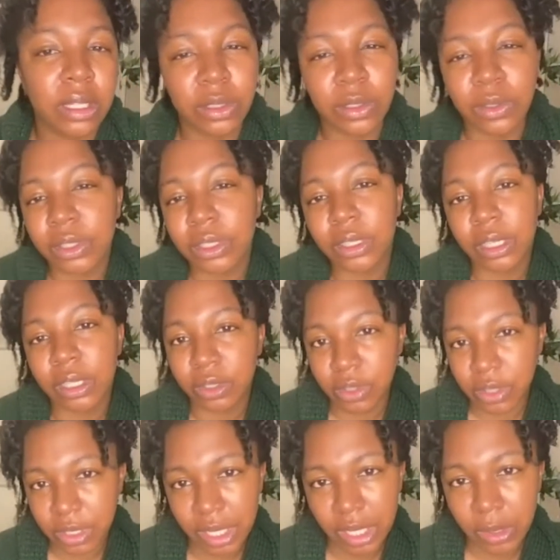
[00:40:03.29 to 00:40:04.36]
Like you
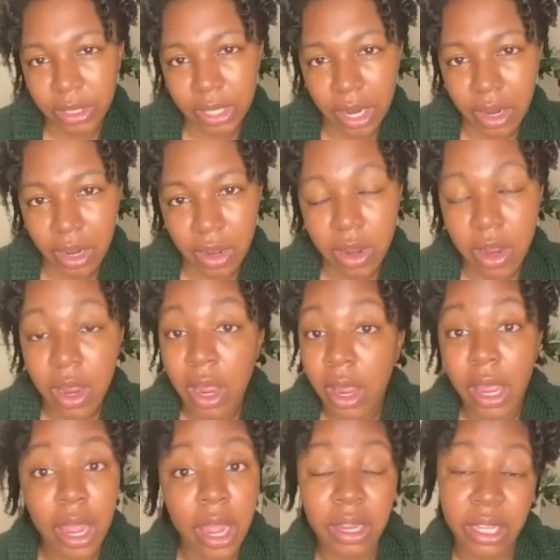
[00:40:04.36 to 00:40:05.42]
should look at your
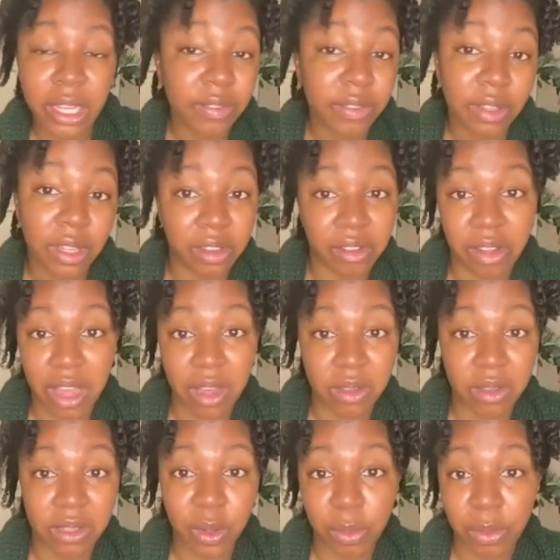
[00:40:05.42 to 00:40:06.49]
skincare and even
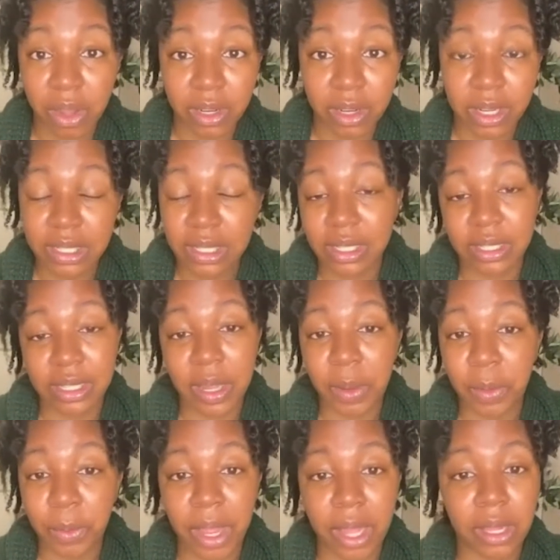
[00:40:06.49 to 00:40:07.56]
like your household
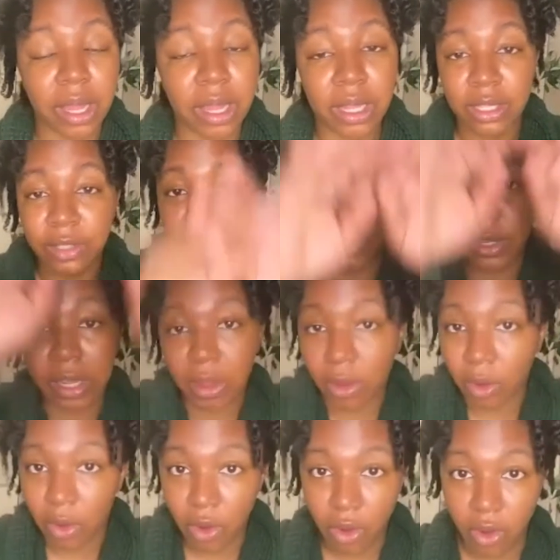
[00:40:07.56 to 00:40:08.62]
products the same way. Like
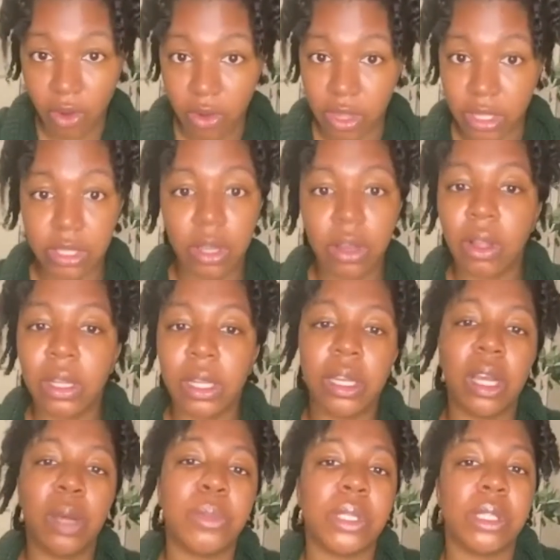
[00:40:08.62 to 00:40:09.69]
it's
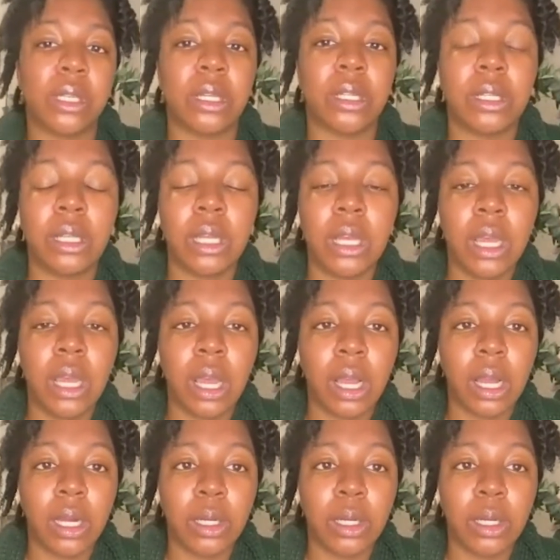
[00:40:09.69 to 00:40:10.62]
all encompassing.